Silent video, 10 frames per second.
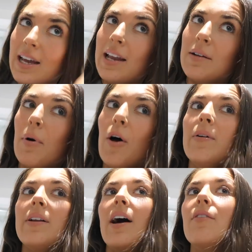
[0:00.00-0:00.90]
it in a
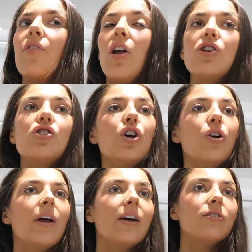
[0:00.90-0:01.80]
ponytail for like
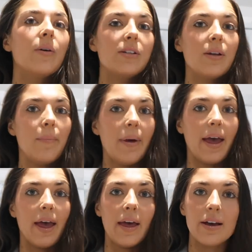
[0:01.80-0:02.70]
2 days, so it's a
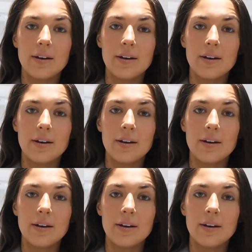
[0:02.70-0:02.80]
bit...